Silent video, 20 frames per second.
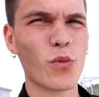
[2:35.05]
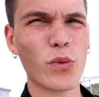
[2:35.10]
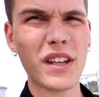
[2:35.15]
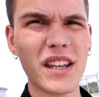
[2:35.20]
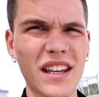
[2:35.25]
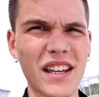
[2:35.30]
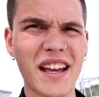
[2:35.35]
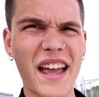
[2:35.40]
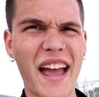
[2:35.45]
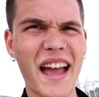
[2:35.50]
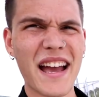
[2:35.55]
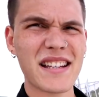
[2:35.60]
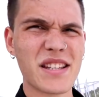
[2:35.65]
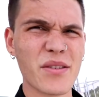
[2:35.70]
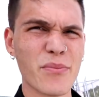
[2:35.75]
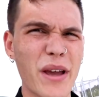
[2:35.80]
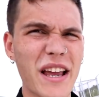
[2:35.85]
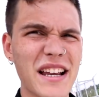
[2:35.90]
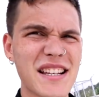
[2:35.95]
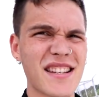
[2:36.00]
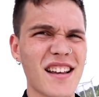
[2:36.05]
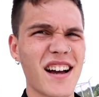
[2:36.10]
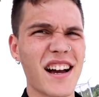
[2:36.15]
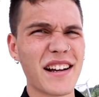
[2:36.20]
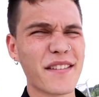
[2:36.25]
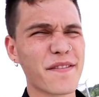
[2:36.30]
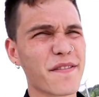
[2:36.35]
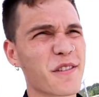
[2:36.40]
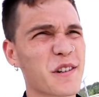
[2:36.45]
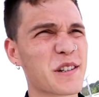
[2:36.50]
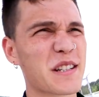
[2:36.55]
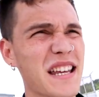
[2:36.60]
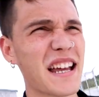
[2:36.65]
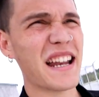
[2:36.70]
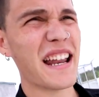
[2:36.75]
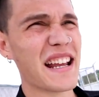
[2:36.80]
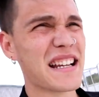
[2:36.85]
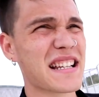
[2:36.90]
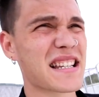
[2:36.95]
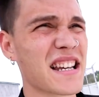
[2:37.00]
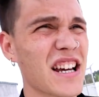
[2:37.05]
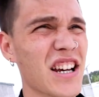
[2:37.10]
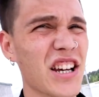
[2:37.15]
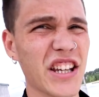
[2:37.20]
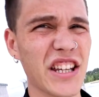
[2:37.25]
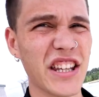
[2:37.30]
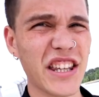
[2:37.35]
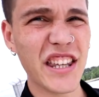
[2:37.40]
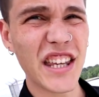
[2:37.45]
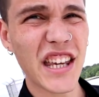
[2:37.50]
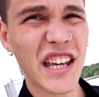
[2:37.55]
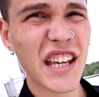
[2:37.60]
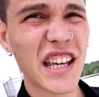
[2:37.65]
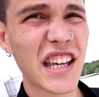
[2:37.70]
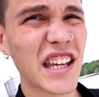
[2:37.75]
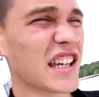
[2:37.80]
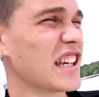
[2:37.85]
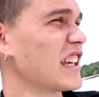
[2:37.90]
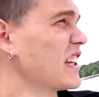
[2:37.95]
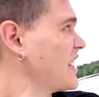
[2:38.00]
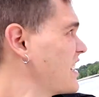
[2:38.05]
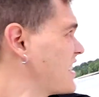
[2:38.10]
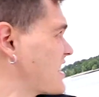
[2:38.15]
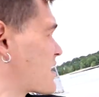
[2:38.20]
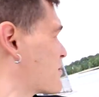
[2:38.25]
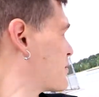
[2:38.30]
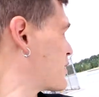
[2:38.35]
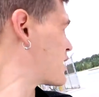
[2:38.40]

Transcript: we head to Bayside for today's gig. It's gonna be